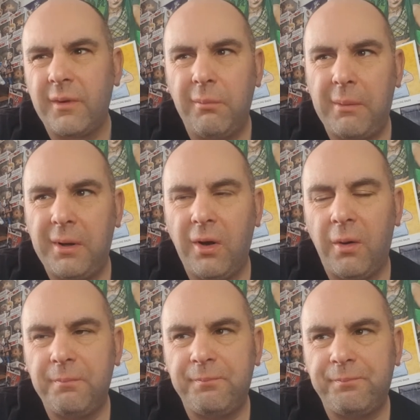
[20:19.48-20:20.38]
Maybe
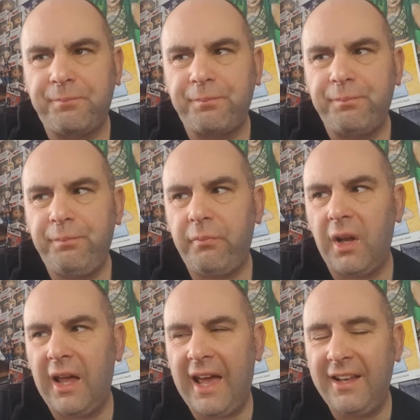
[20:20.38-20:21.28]
not.
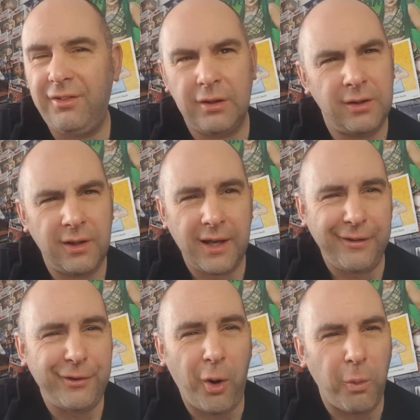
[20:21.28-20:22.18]
Edge
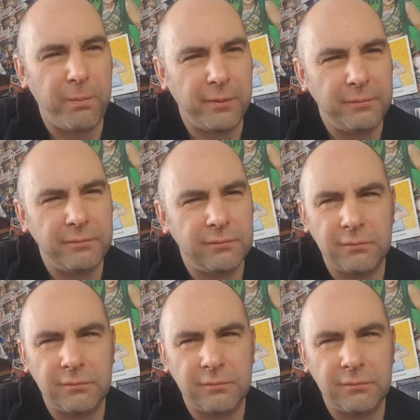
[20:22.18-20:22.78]
is open.